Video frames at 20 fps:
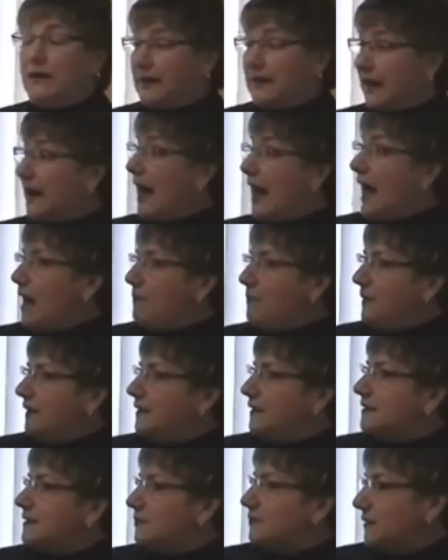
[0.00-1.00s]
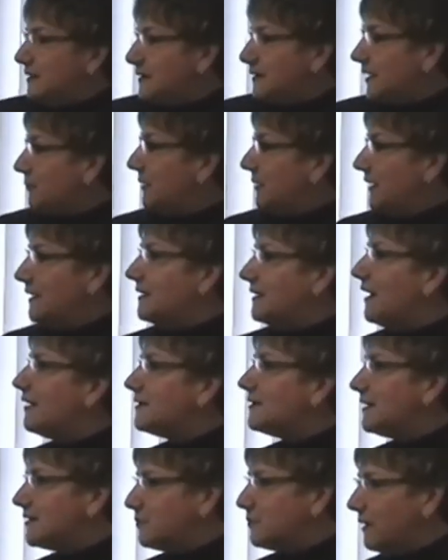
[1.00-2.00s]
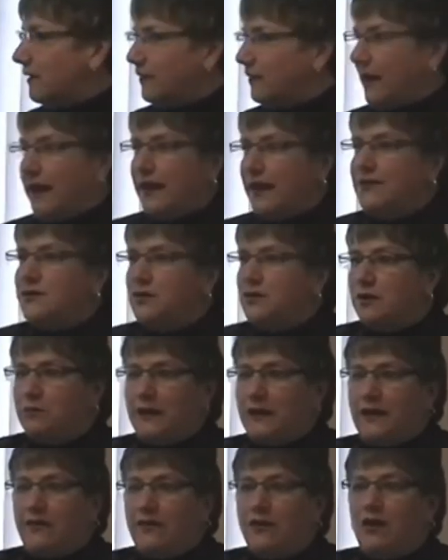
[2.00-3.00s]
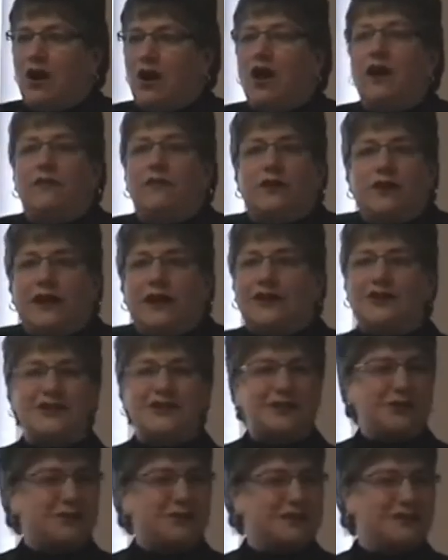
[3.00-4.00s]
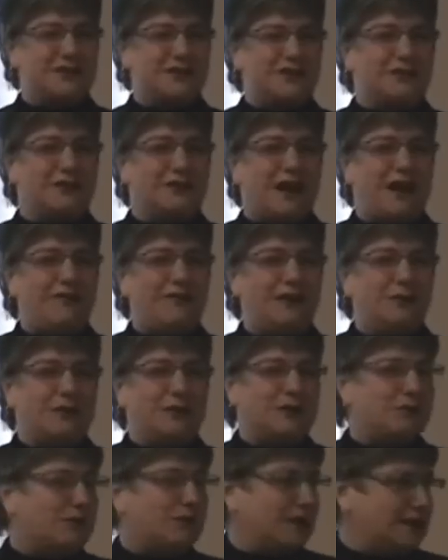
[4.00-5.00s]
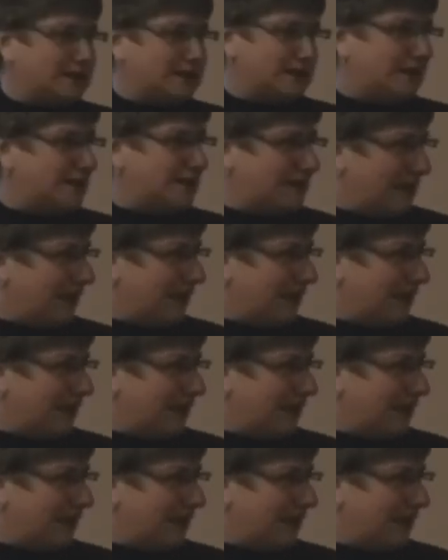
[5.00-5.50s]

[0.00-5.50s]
And when that happens, when somebody tells us we have cancer or whatever, all of our energy goes into surviving. We don't want to start